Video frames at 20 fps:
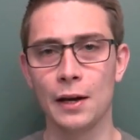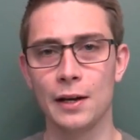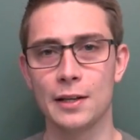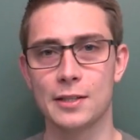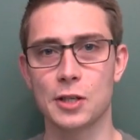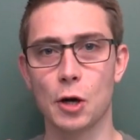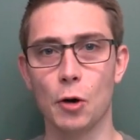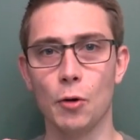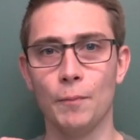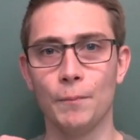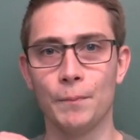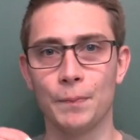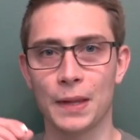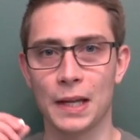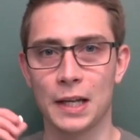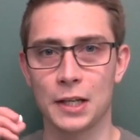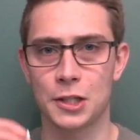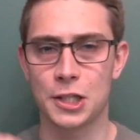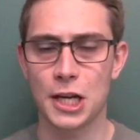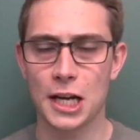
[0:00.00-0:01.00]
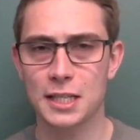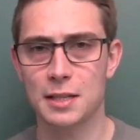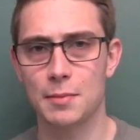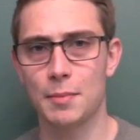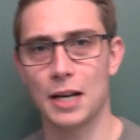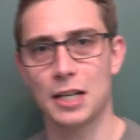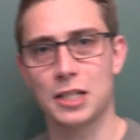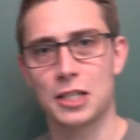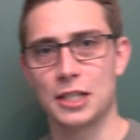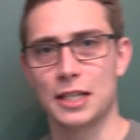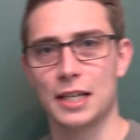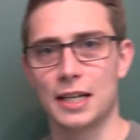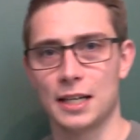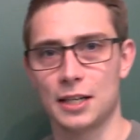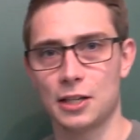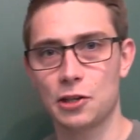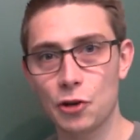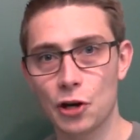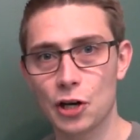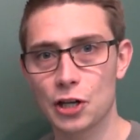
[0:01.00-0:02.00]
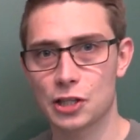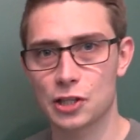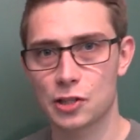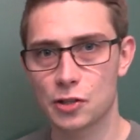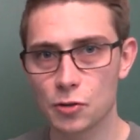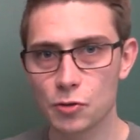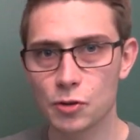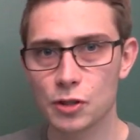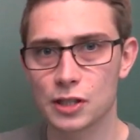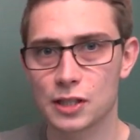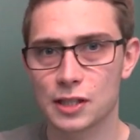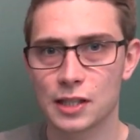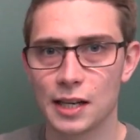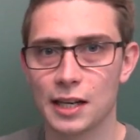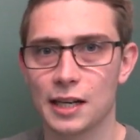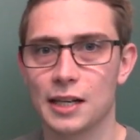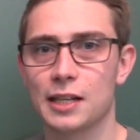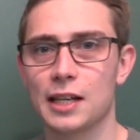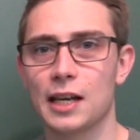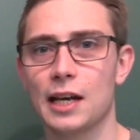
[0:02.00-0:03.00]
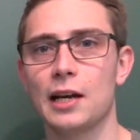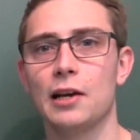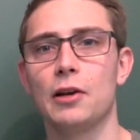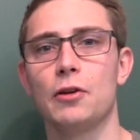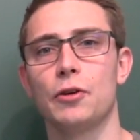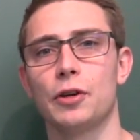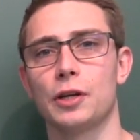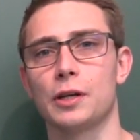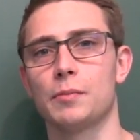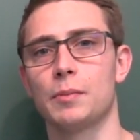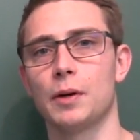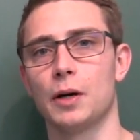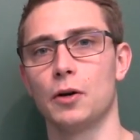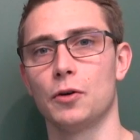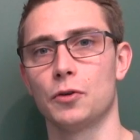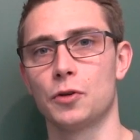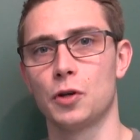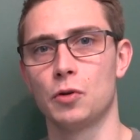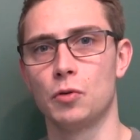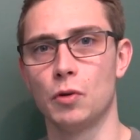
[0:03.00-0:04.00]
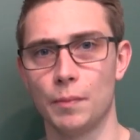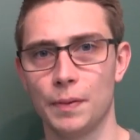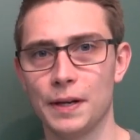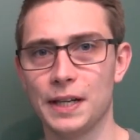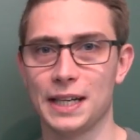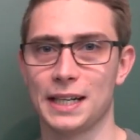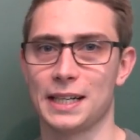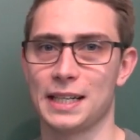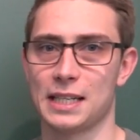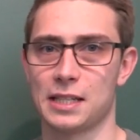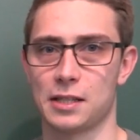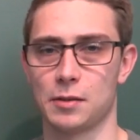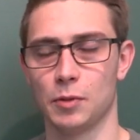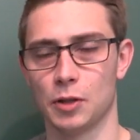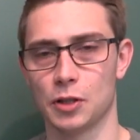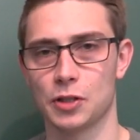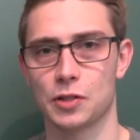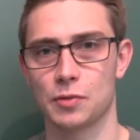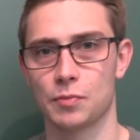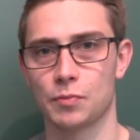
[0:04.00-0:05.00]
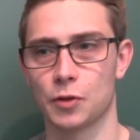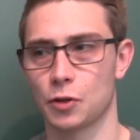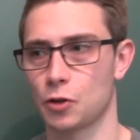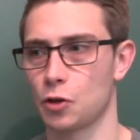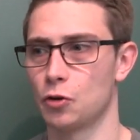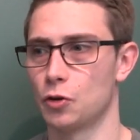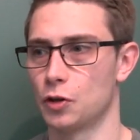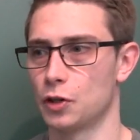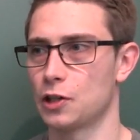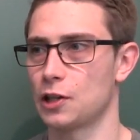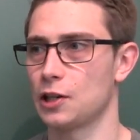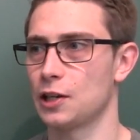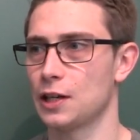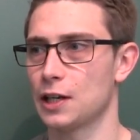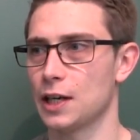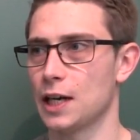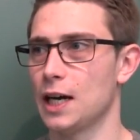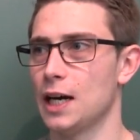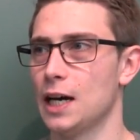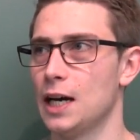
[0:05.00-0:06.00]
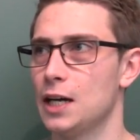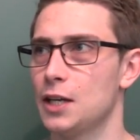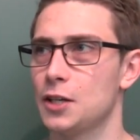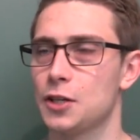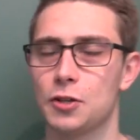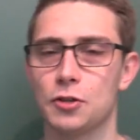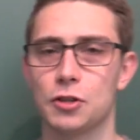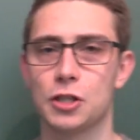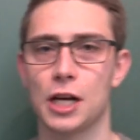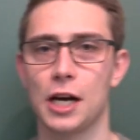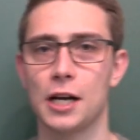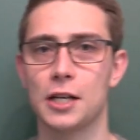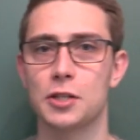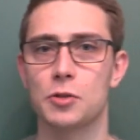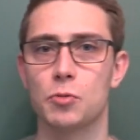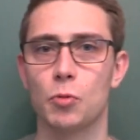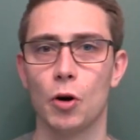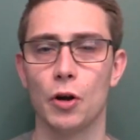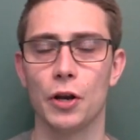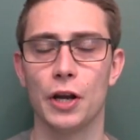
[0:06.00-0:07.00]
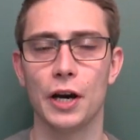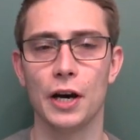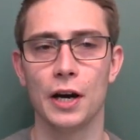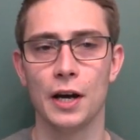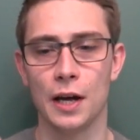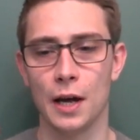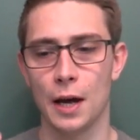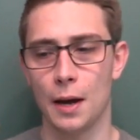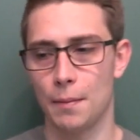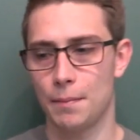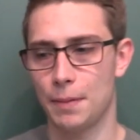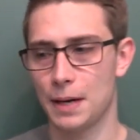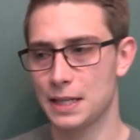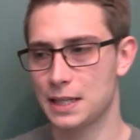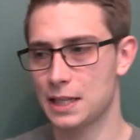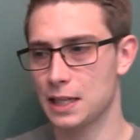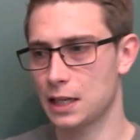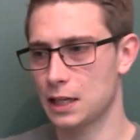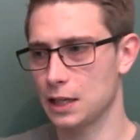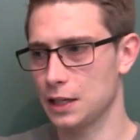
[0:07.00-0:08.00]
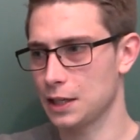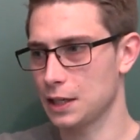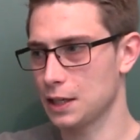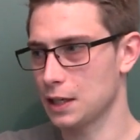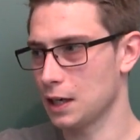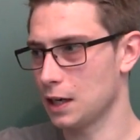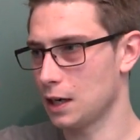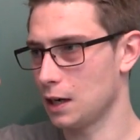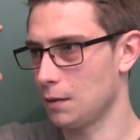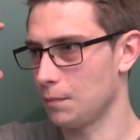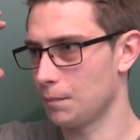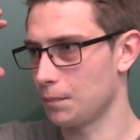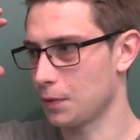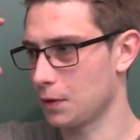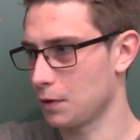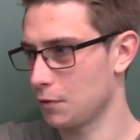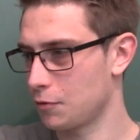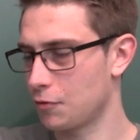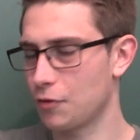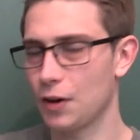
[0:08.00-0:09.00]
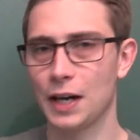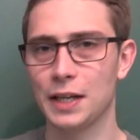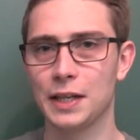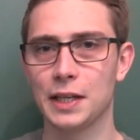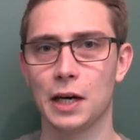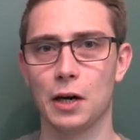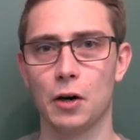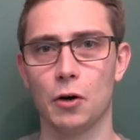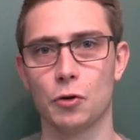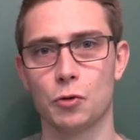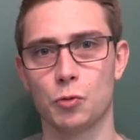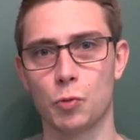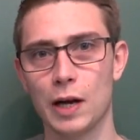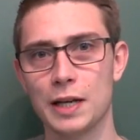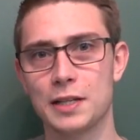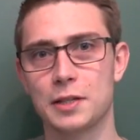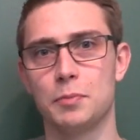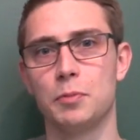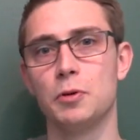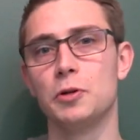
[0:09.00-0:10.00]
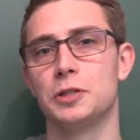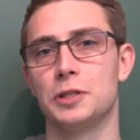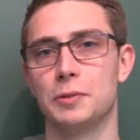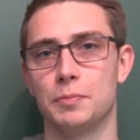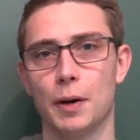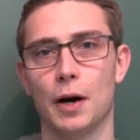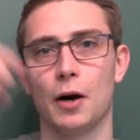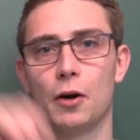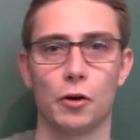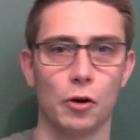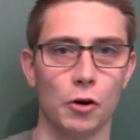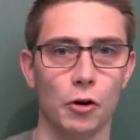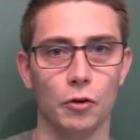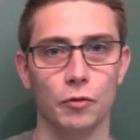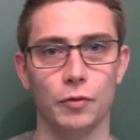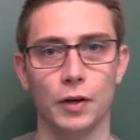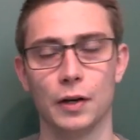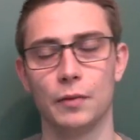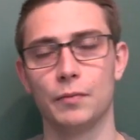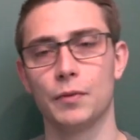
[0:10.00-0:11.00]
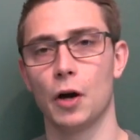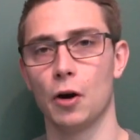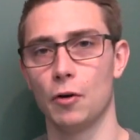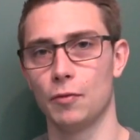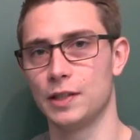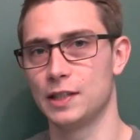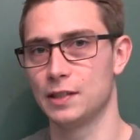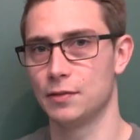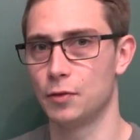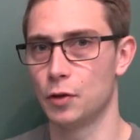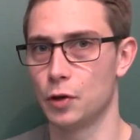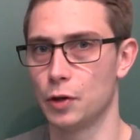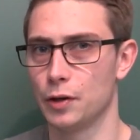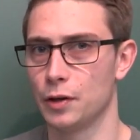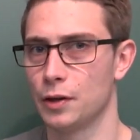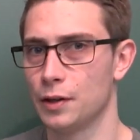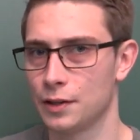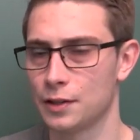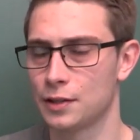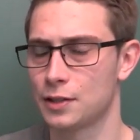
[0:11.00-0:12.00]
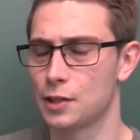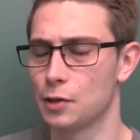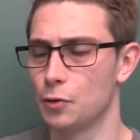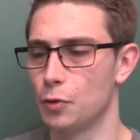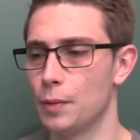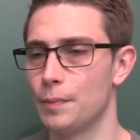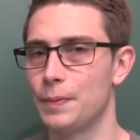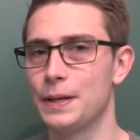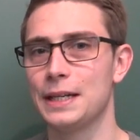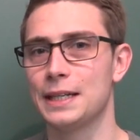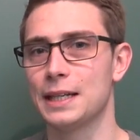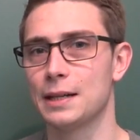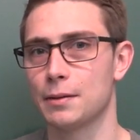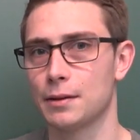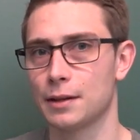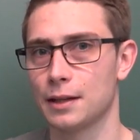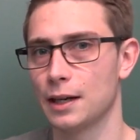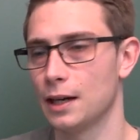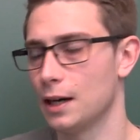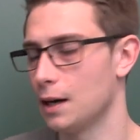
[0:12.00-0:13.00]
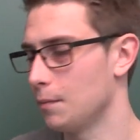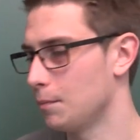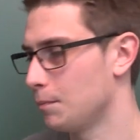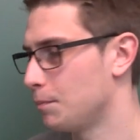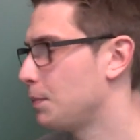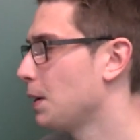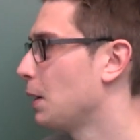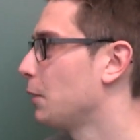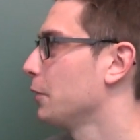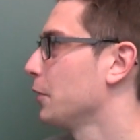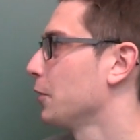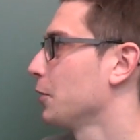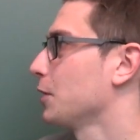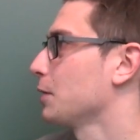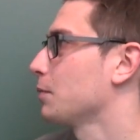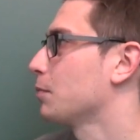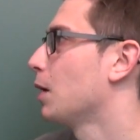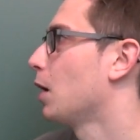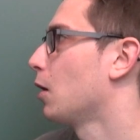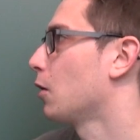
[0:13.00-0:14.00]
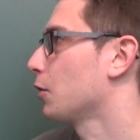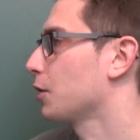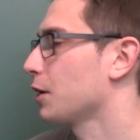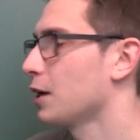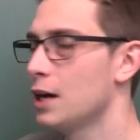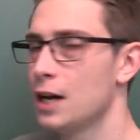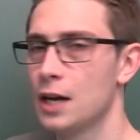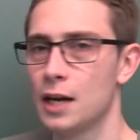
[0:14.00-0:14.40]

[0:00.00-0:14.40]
So just imagine that you're a student sitting there learning about repeating decimals currently, and you just wanna basically um, find out where to put the bar over over the, re the repeating um, periodic part.